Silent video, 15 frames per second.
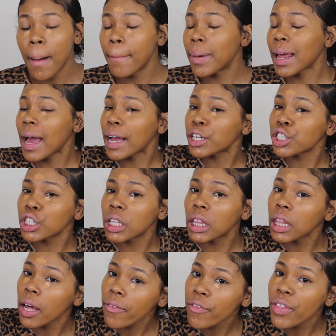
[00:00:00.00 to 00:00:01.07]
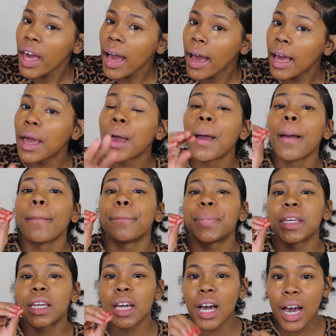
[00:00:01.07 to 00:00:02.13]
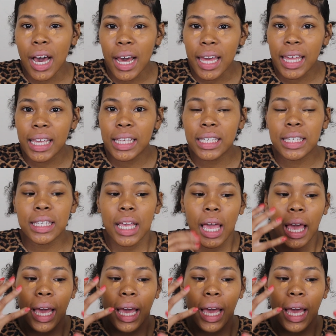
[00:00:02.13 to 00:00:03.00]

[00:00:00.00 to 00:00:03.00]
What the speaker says: But I actually love that because